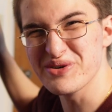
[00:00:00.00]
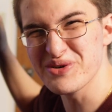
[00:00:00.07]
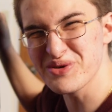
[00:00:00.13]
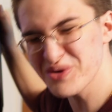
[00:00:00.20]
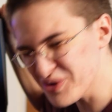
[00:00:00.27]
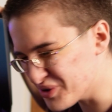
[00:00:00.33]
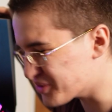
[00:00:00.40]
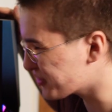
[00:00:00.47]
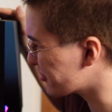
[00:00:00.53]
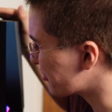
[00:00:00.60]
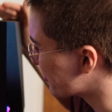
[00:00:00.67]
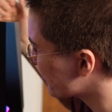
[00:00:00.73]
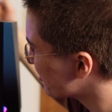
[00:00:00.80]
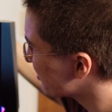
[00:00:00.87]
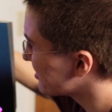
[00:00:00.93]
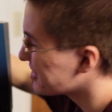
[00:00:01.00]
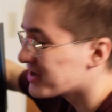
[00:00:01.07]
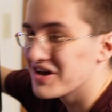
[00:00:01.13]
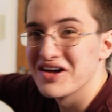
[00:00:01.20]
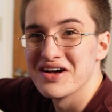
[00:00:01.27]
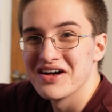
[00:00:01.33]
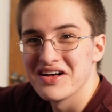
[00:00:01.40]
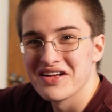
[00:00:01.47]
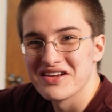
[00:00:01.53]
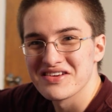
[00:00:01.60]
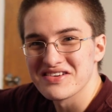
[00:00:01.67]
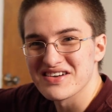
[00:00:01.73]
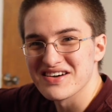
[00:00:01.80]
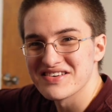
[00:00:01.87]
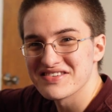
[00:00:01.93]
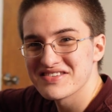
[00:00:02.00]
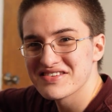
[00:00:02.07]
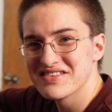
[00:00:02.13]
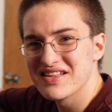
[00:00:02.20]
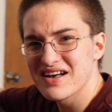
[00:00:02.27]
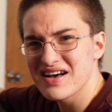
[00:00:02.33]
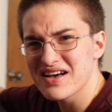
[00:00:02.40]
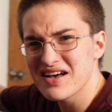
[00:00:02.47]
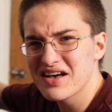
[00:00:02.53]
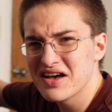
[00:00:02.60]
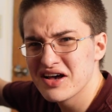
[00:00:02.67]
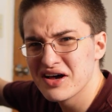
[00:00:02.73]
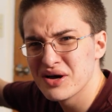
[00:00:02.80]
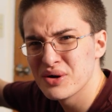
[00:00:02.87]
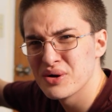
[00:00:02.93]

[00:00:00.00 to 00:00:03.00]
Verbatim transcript: Oh, you guys see that?